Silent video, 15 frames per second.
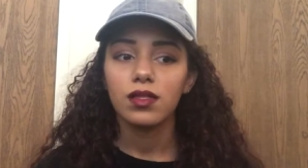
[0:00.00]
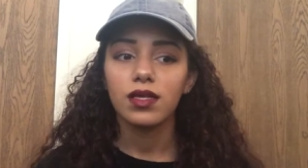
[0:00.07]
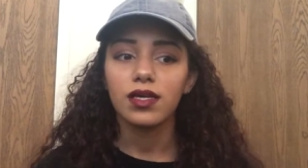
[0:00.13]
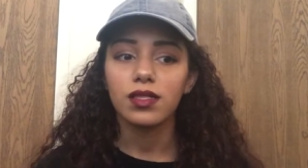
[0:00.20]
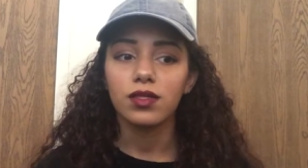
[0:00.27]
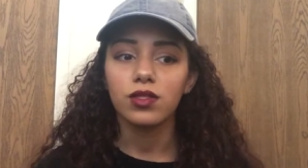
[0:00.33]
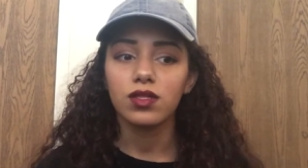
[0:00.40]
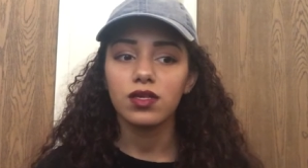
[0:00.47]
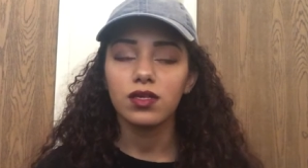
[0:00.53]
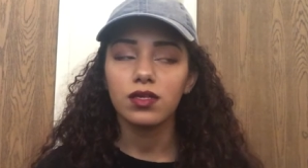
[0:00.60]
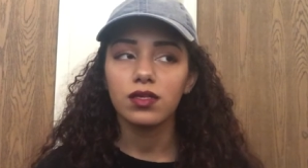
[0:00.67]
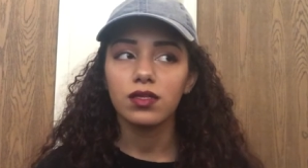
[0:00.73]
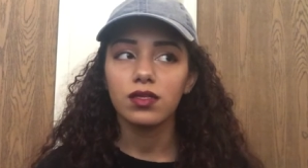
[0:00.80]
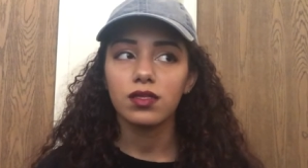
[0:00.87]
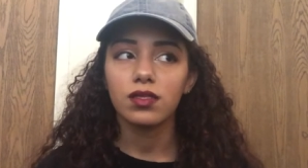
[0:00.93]
Like
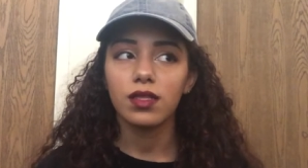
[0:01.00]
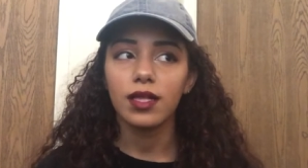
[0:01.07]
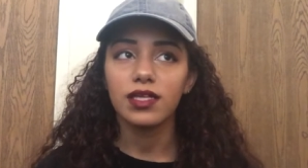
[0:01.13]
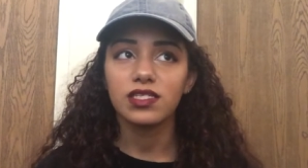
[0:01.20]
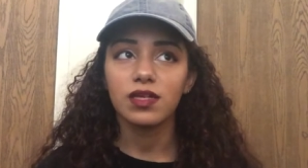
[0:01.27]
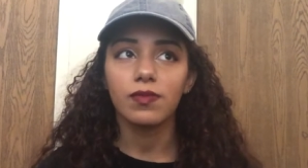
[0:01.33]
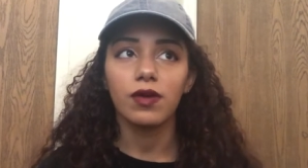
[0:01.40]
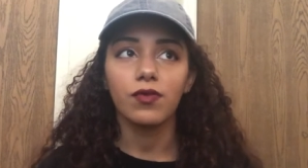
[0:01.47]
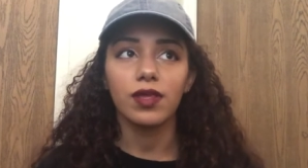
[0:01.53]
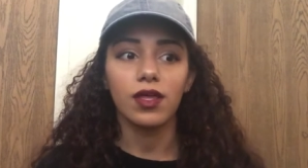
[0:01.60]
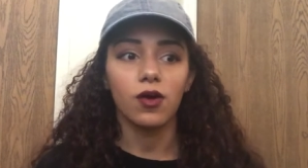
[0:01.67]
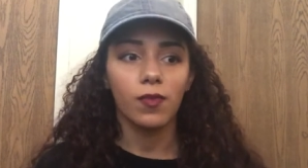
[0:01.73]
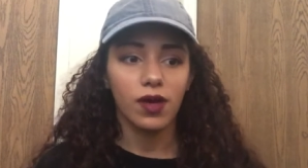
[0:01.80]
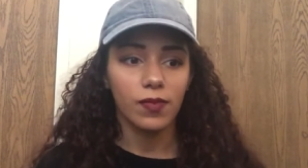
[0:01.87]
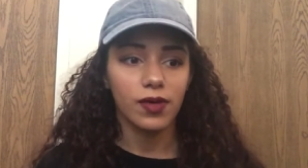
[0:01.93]
literally, the last time I went
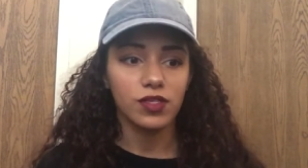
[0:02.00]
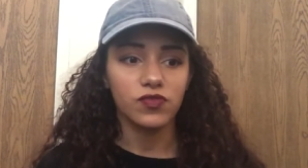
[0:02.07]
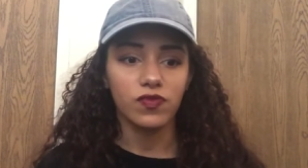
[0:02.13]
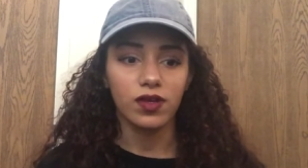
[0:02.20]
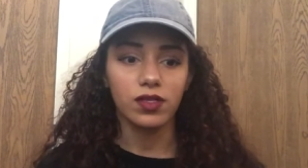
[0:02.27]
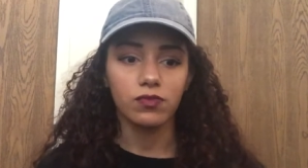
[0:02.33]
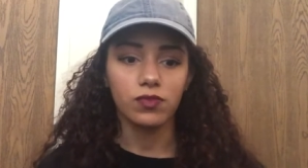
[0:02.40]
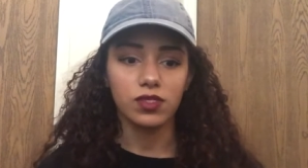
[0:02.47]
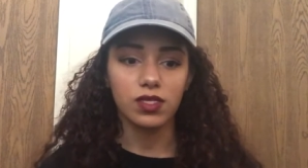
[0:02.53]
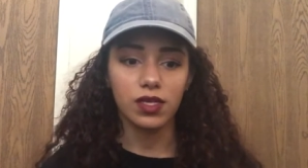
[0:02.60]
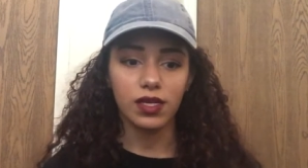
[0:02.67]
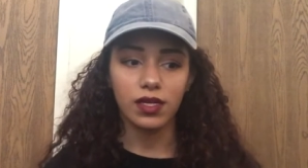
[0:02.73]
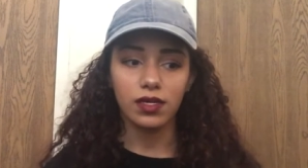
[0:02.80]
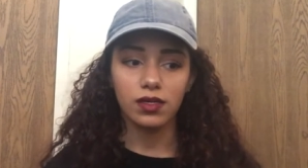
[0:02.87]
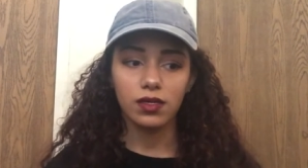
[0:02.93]
out, my best friend was
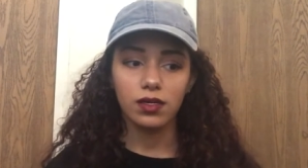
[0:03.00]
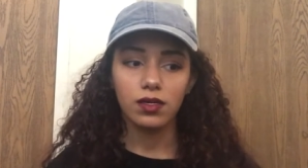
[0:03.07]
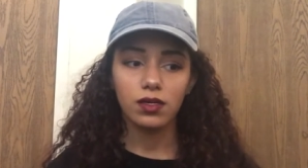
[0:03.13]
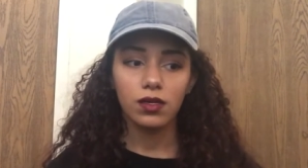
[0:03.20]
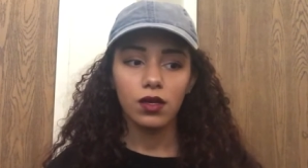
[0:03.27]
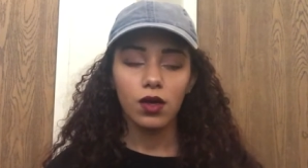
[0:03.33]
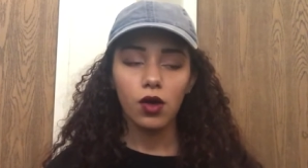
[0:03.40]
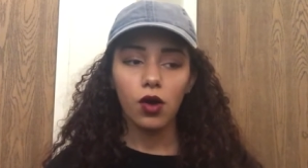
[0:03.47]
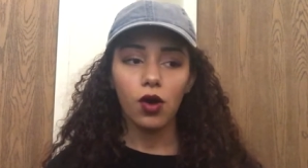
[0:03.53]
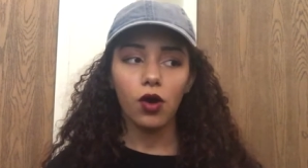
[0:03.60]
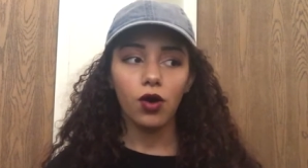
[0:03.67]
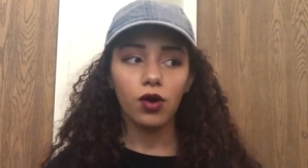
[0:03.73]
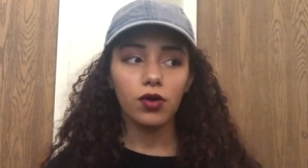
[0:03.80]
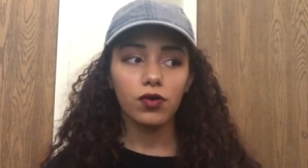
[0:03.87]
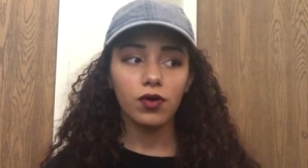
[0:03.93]
like,
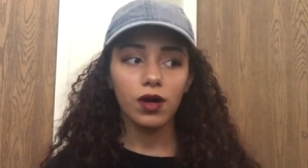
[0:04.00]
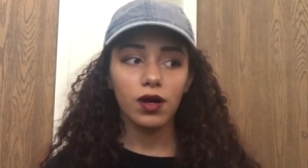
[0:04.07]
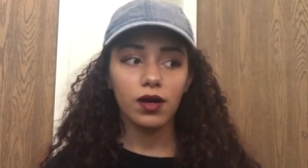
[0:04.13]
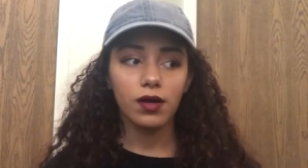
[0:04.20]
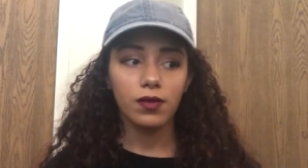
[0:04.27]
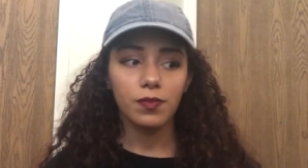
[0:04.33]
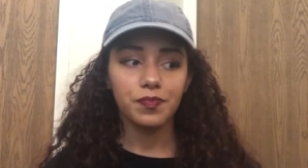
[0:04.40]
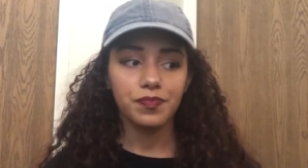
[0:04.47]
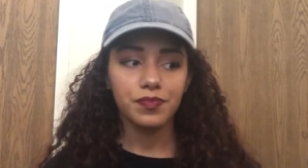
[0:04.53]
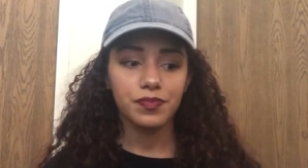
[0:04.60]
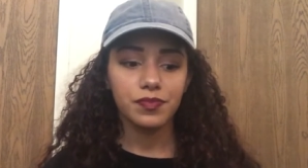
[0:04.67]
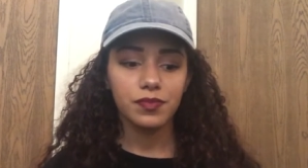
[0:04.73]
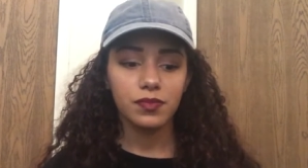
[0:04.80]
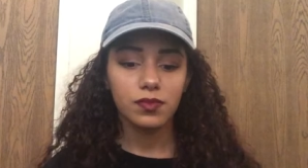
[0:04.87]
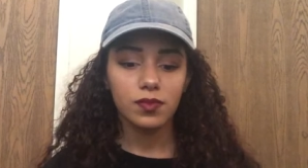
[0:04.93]
"Oh, um,
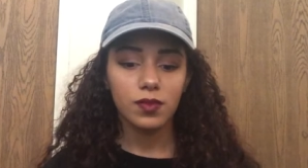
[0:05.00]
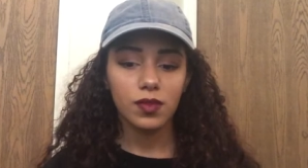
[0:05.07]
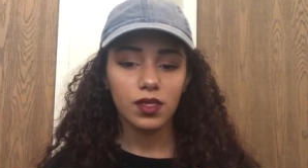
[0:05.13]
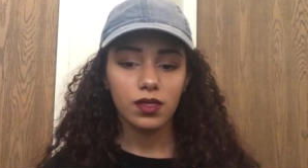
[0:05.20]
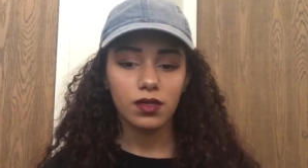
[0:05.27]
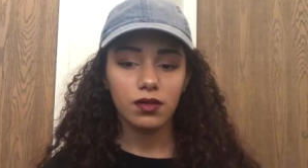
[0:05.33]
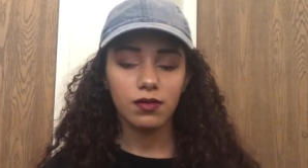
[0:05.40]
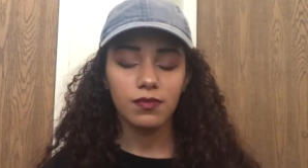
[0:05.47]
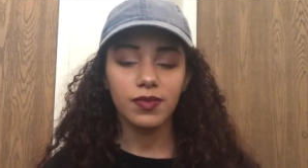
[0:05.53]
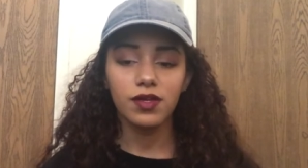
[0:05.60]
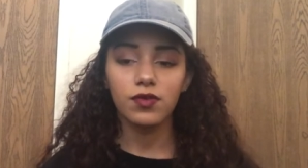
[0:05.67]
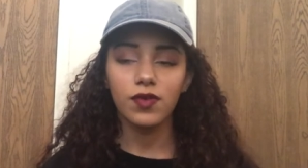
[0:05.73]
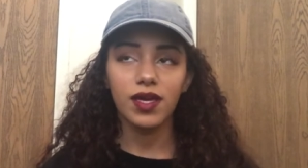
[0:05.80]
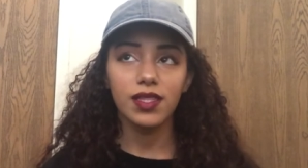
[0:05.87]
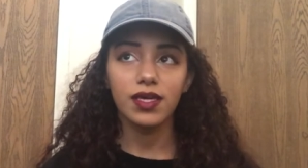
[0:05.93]

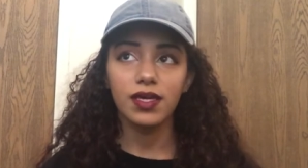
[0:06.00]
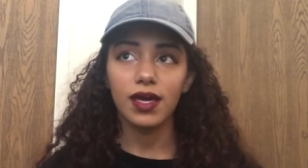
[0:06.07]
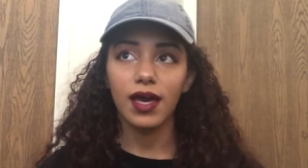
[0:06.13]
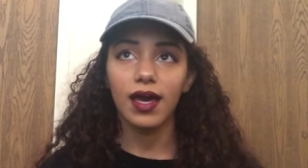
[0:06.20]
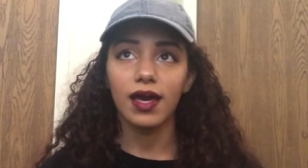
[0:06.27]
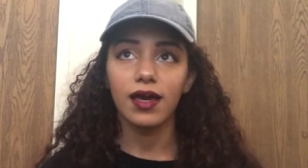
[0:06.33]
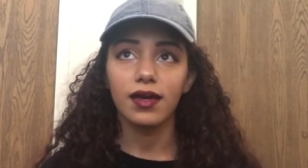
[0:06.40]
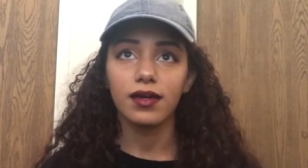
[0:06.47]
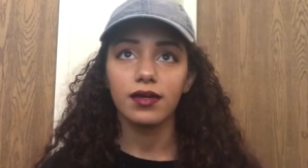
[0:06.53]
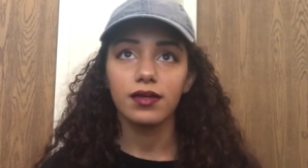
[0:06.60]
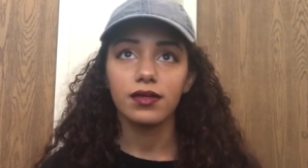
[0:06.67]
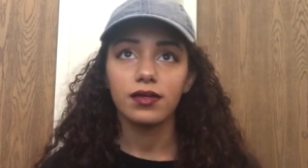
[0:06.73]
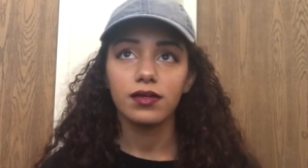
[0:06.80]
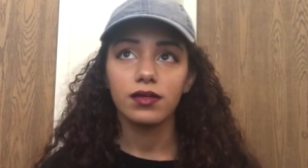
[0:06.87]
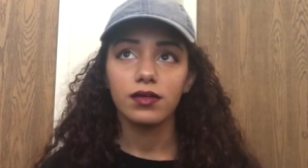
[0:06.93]
be ready at
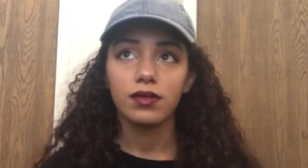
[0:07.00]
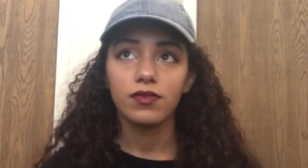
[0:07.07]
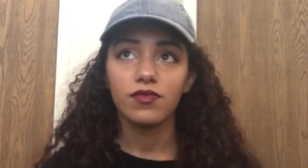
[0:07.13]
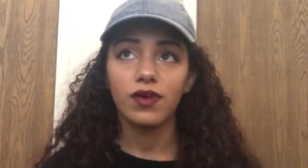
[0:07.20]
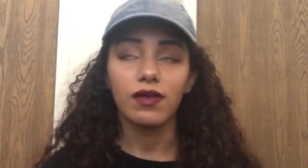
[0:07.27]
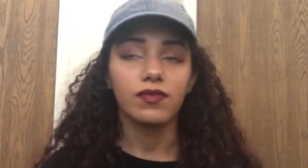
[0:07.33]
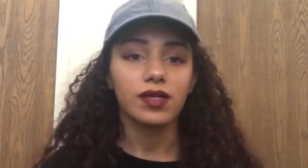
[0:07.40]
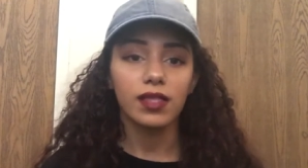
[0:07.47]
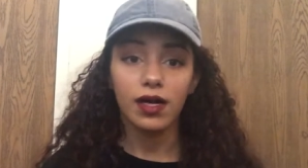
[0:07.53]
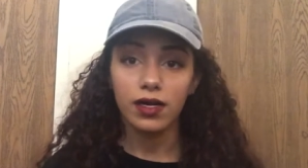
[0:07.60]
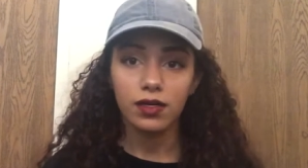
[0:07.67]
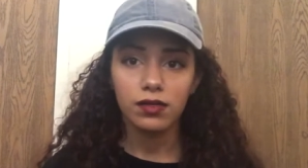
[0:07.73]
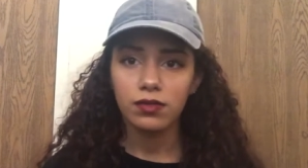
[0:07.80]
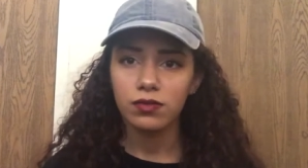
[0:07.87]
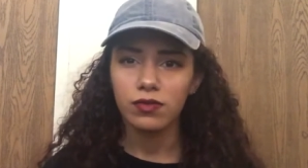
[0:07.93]
five
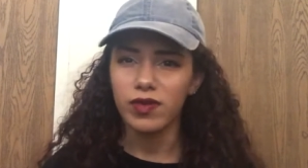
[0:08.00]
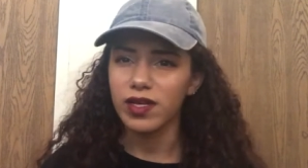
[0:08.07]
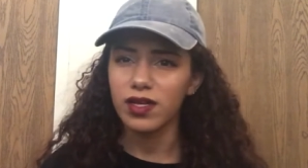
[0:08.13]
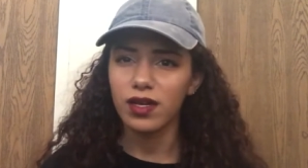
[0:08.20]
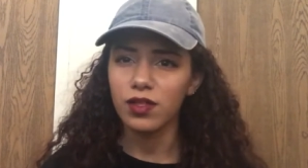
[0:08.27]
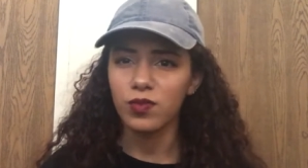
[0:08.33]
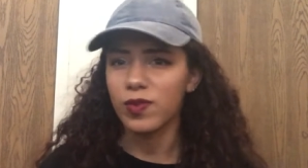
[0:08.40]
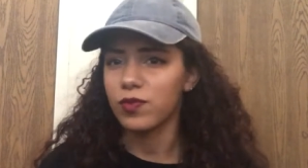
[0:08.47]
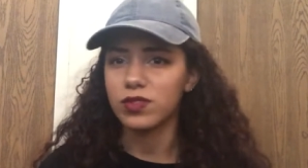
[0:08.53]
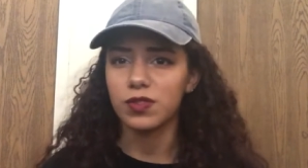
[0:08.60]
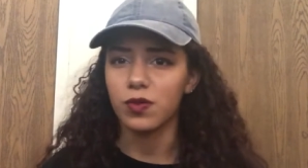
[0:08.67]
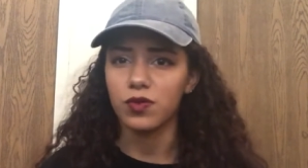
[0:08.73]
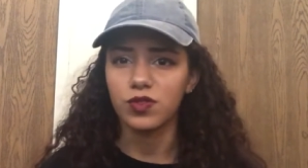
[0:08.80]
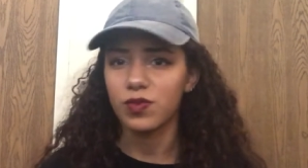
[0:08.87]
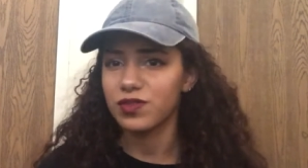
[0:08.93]
o'clock, right? I don't remember what
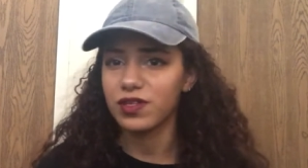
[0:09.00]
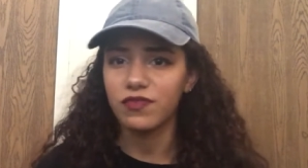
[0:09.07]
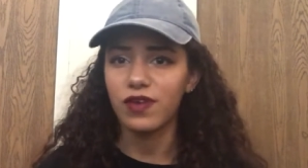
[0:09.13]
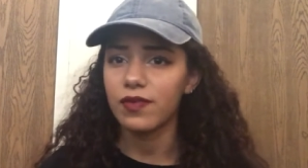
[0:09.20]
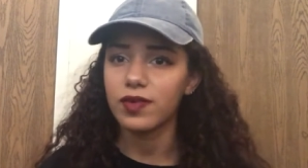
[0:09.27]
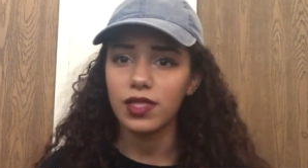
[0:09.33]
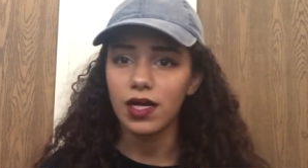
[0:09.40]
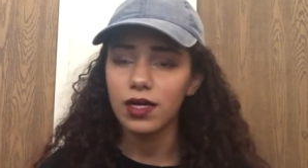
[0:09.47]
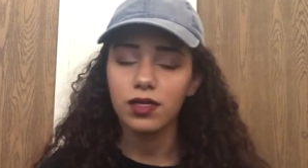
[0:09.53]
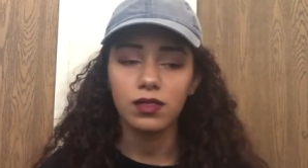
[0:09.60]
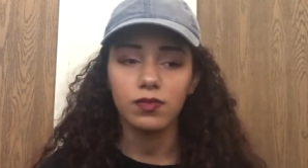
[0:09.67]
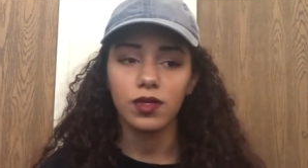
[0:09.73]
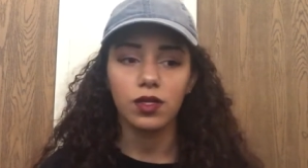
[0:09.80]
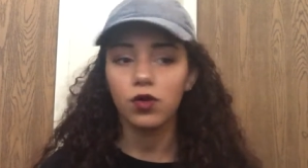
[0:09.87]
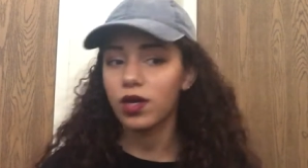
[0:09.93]
time it was, but it was like five o'clock.
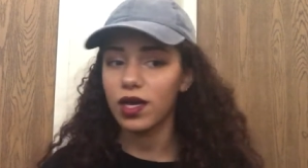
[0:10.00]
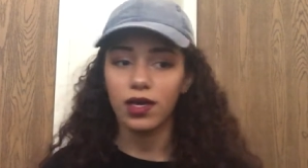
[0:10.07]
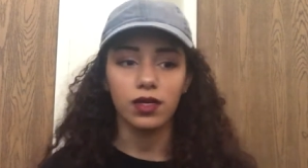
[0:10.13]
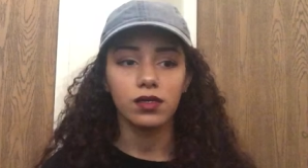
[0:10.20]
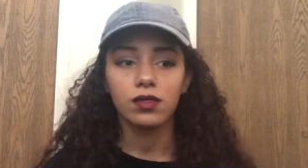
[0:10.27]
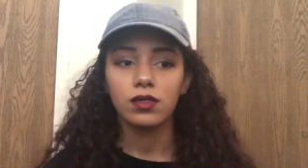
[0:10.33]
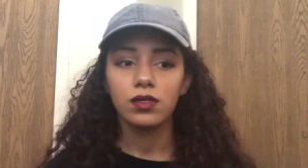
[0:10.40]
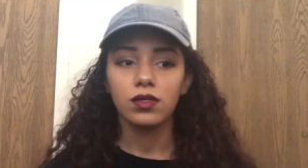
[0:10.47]
and I'm like, okay.